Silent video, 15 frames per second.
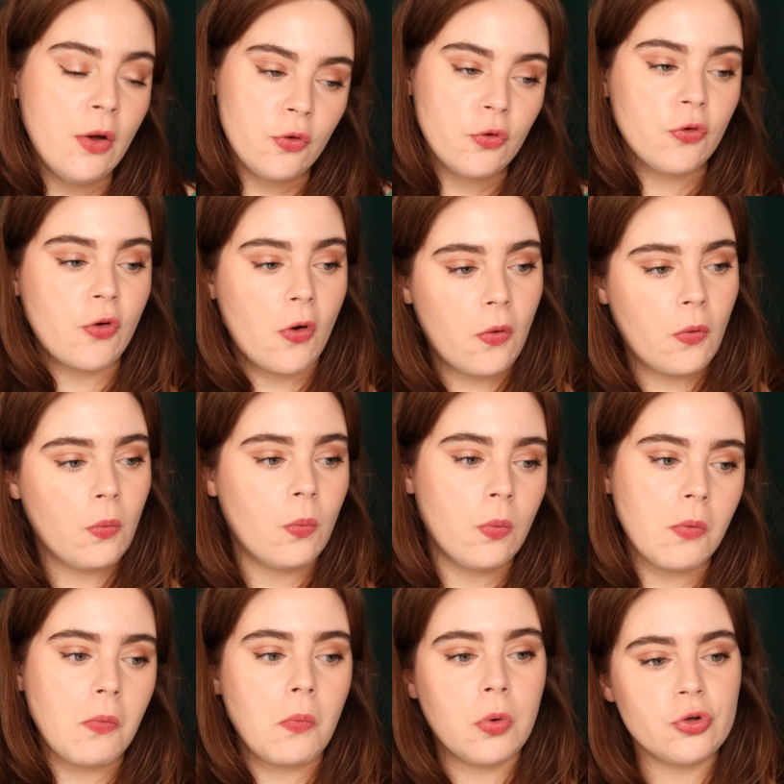So
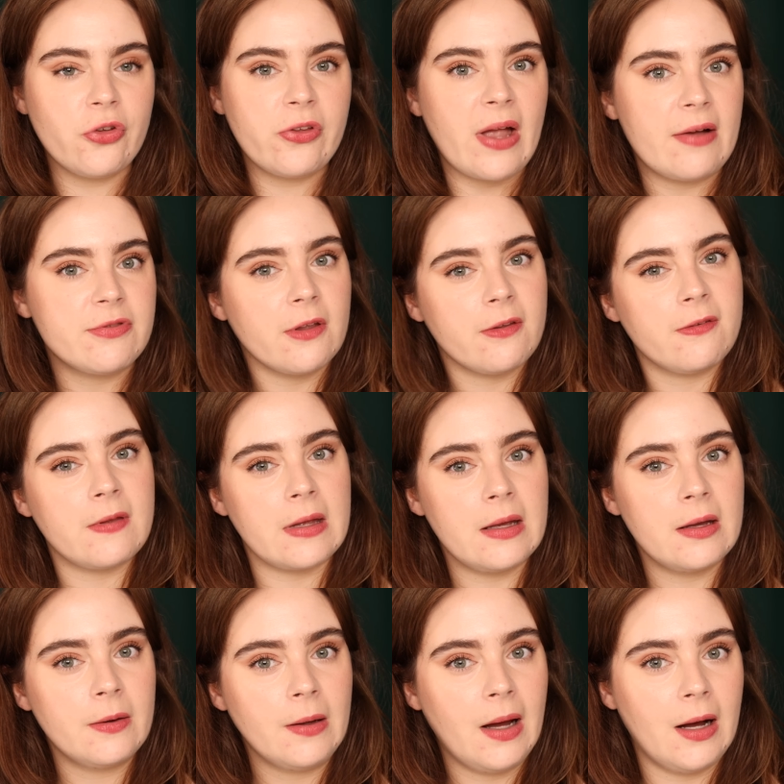we'll, we'll just have to
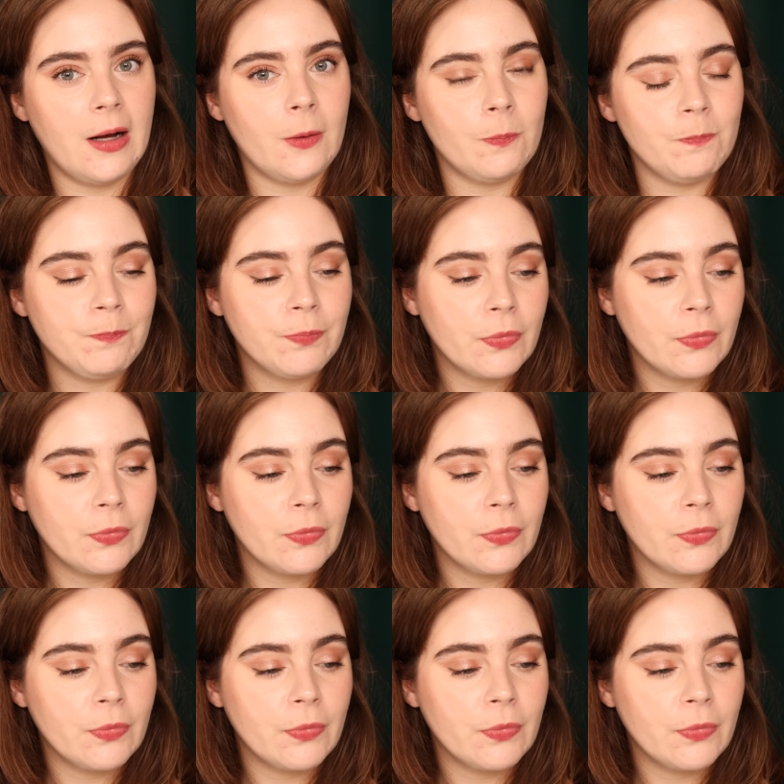see um,